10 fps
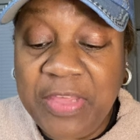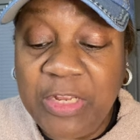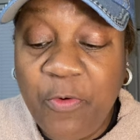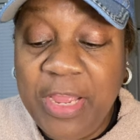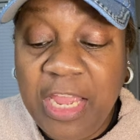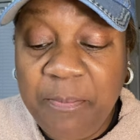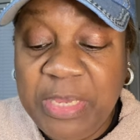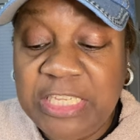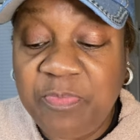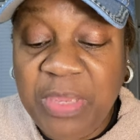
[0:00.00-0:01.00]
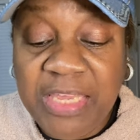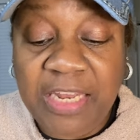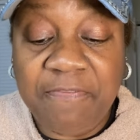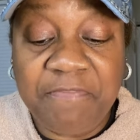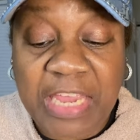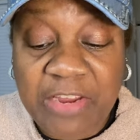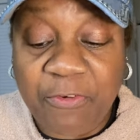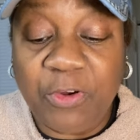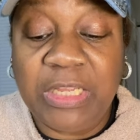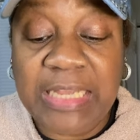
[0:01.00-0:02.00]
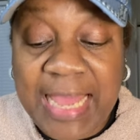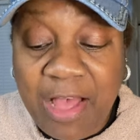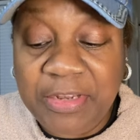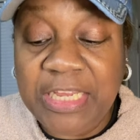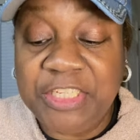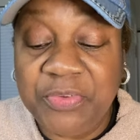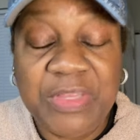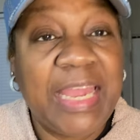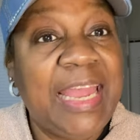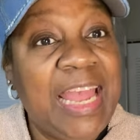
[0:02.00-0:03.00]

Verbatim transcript: the Lord had me speaking favor cloud into the